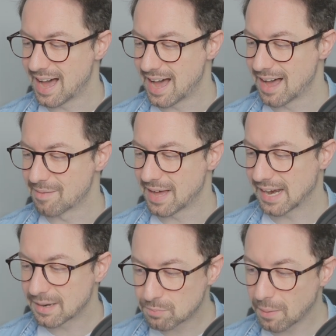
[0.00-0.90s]
Um,
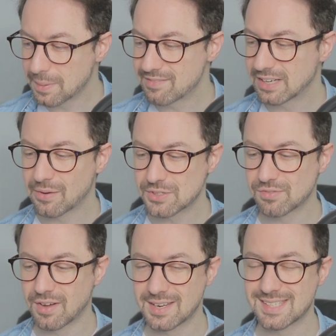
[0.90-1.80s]
and I'd probably even go as
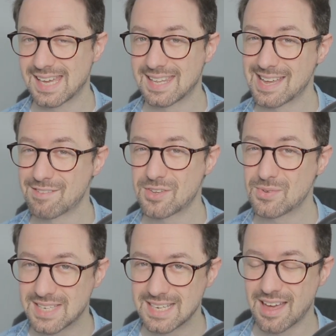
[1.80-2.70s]
far to say that if you
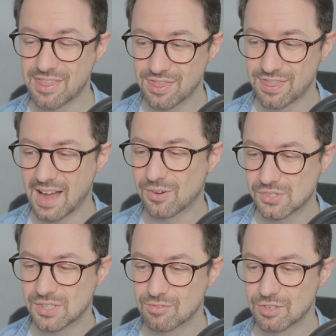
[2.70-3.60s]
did a thousand